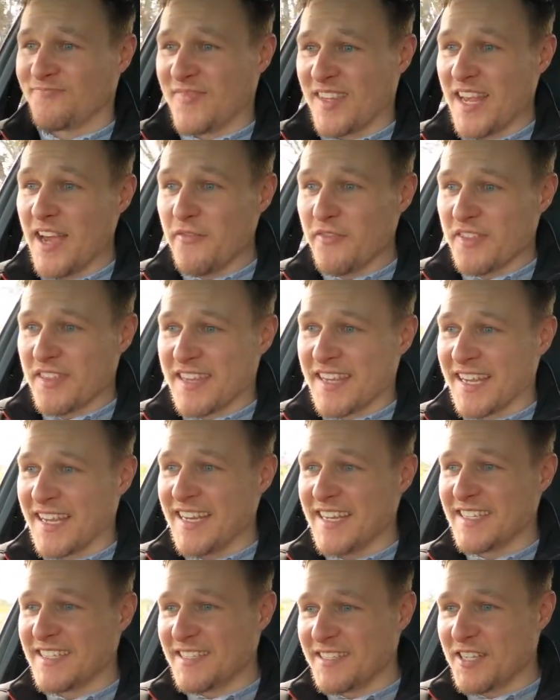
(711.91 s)
The other thing
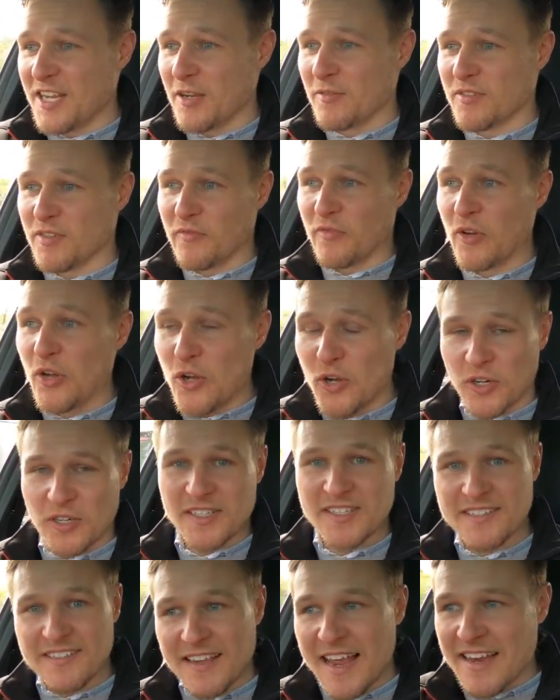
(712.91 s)
is, in terms of
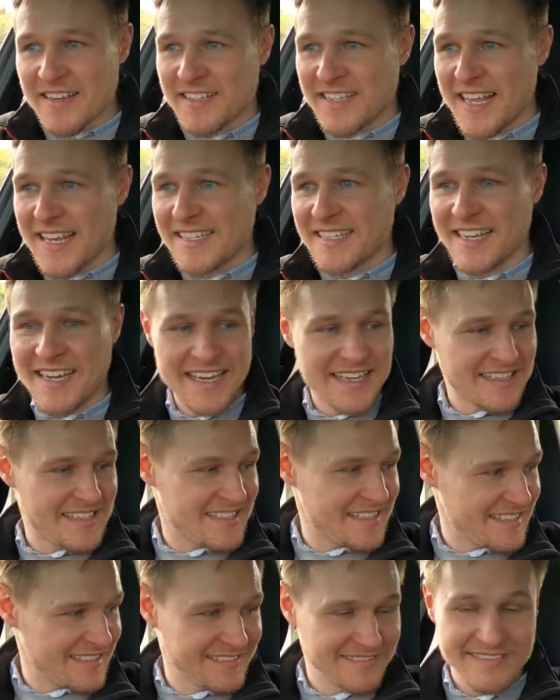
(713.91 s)
looks,
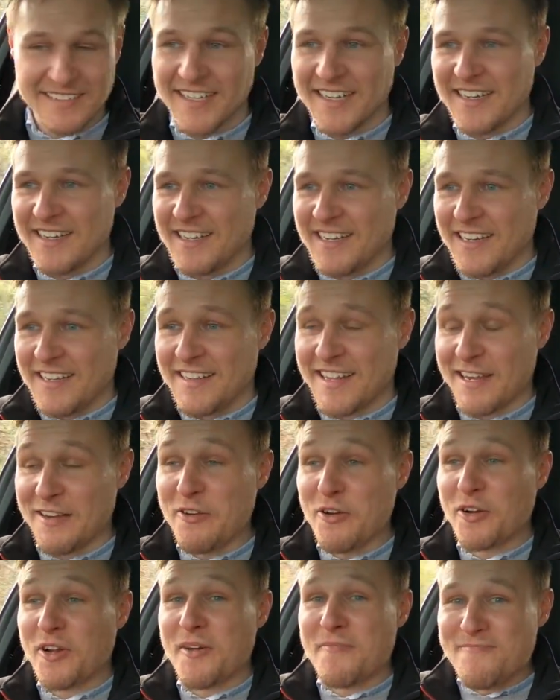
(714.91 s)
aesthetics, they
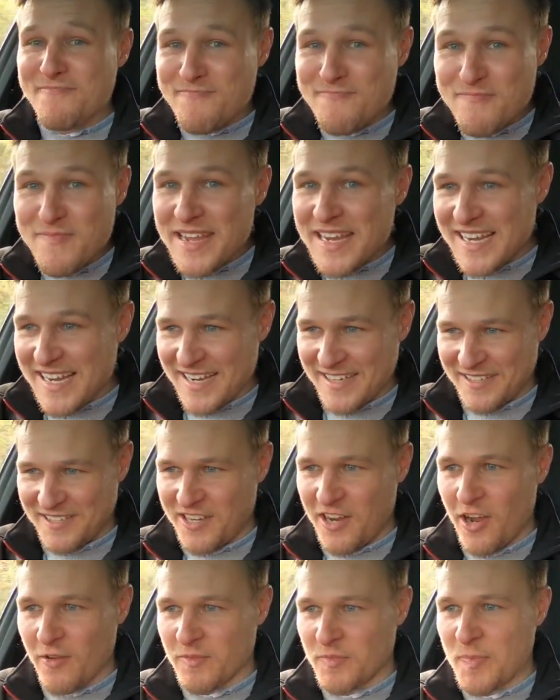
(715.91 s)
look a million
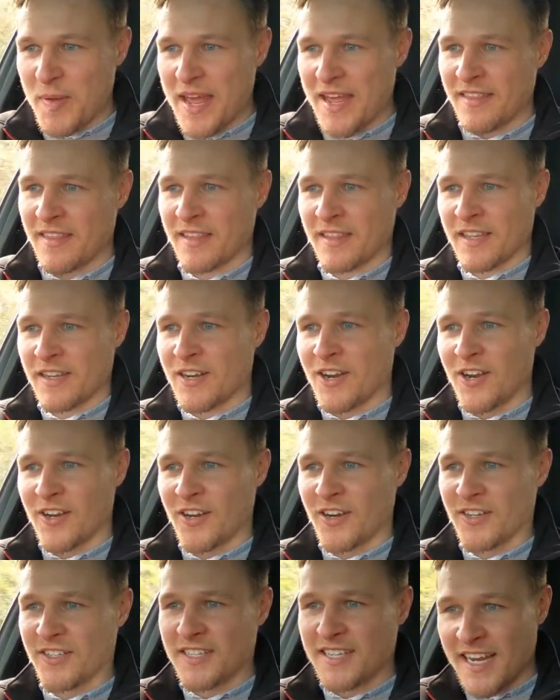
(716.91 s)
times better than the
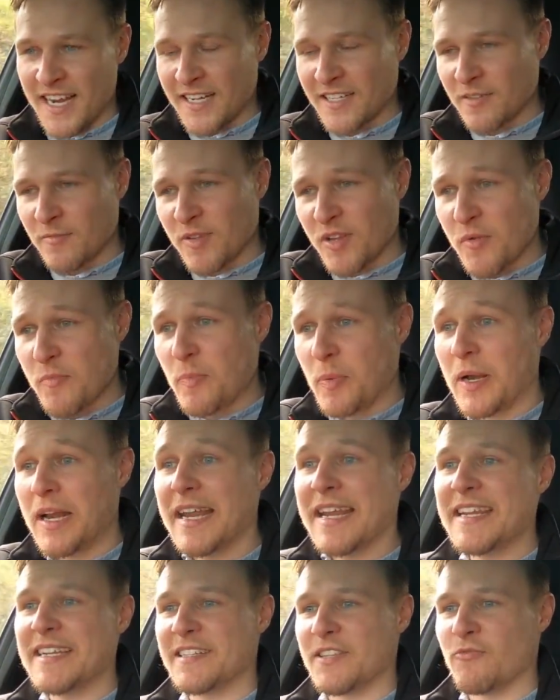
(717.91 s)
996. I'm so
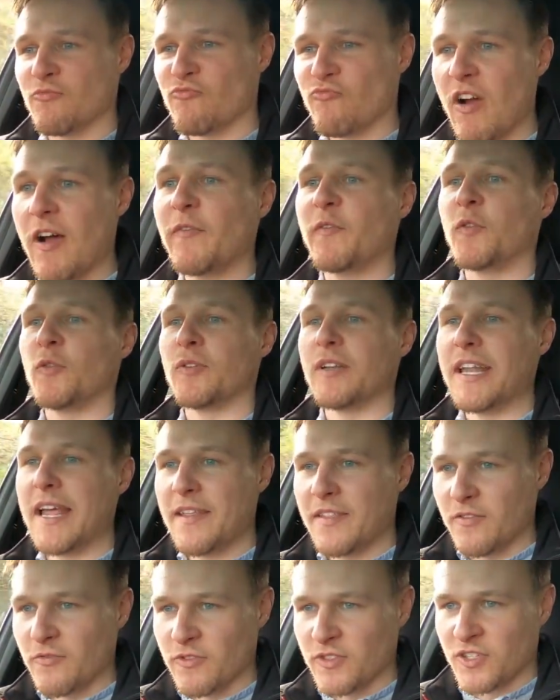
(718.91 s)
pleased the ruffled
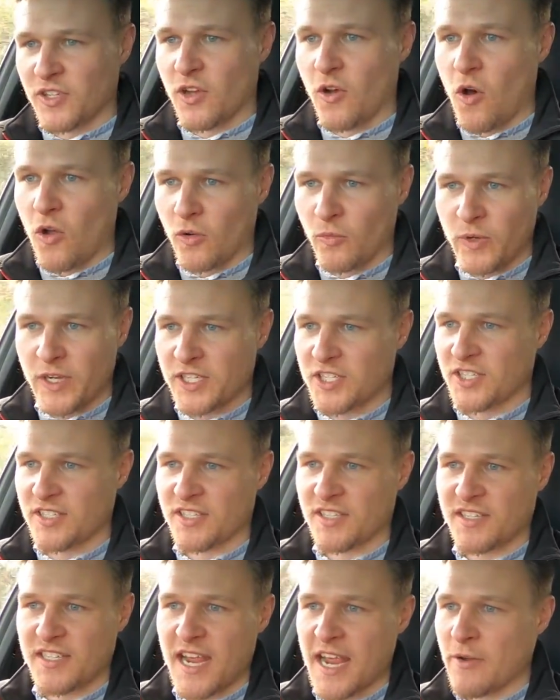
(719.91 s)
leather has gone, which,
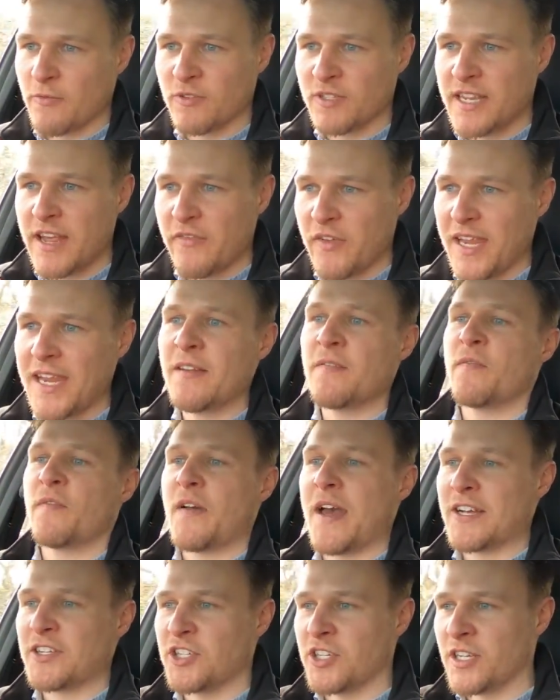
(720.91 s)
as I say, was never in
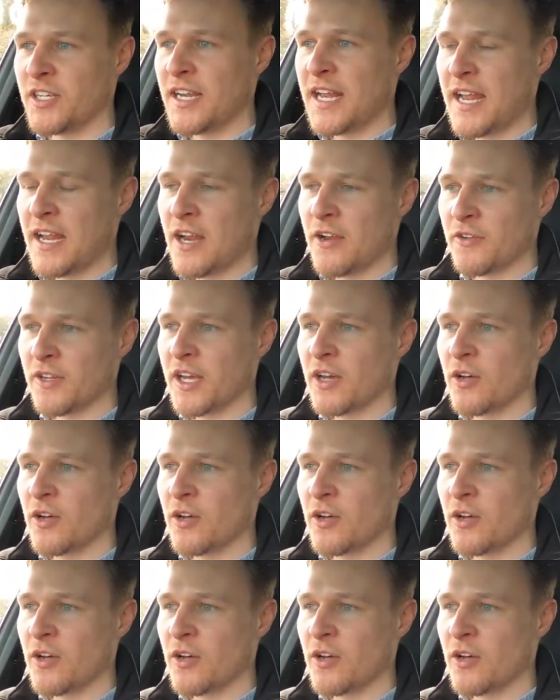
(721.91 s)
fashion, let alone